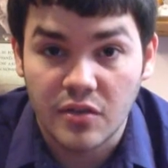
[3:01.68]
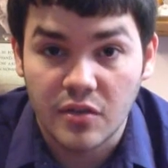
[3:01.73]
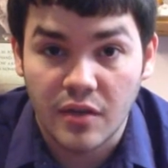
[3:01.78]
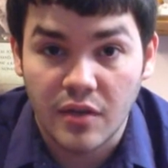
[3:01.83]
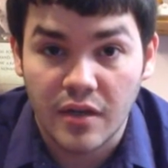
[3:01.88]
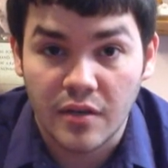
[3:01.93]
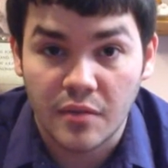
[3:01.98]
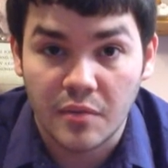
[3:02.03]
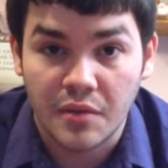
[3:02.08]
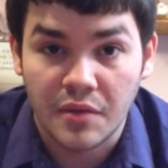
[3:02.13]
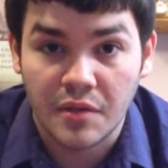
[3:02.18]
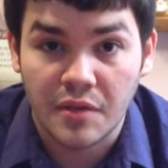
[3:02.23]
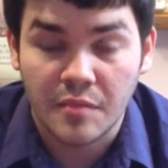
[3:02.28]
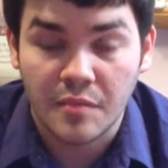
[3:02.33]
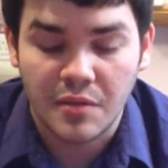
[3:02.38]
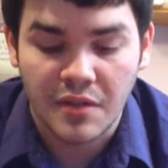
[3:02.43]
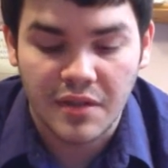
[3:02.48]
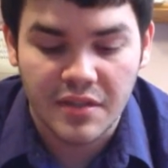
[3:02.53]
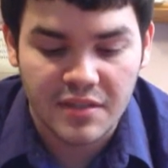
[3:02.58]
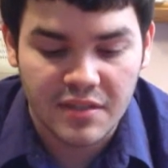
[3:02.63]
you a lot of really
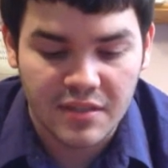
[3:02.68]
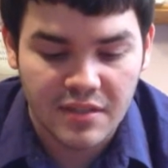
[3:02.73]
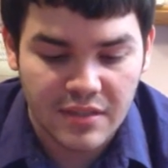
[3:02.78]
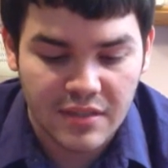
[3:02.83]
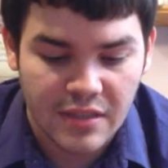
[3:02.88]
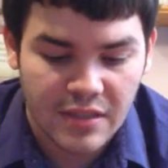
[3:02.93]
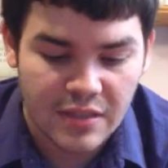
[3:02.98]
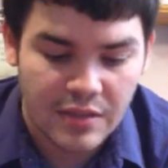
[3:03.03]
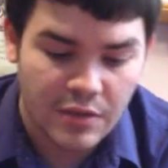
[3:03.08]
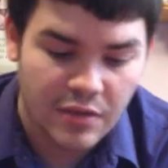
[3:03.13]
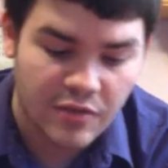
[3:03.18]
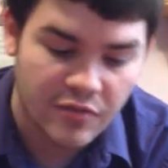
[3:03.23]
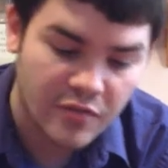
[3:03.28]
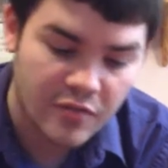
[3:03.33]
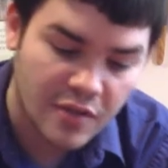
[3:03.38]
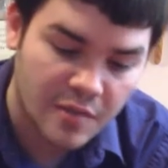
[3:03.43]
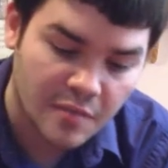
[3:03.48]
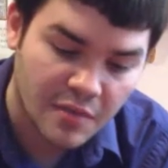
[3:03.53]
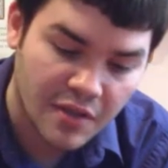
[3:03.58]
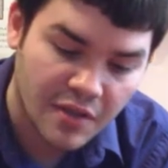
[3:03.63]
good places to start
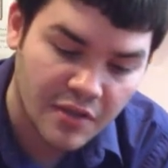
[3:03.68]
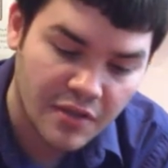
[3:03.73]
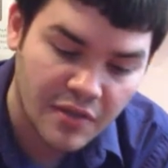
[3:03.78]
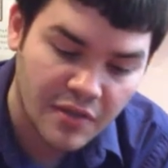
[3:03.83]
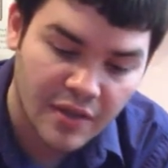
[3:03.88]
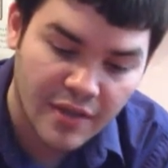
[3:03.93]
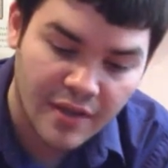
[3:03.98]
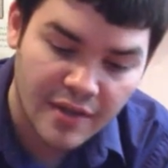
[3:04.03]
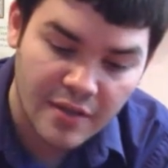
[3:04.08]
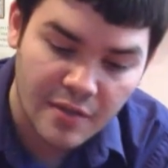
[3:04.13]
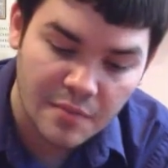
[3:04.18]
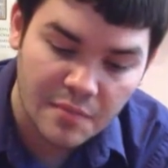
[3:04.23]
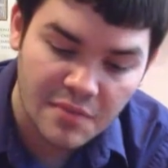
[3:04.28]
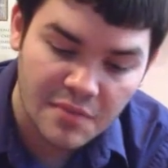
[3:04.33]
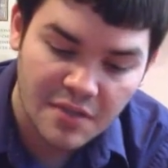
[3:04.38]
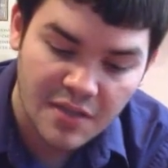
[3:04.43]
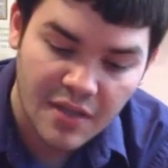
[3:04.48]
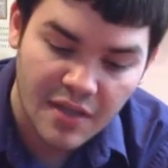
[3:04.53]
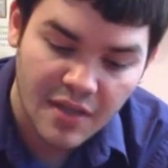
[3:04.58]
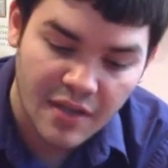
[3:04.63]
from, a lot of good
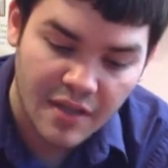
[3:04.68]
items.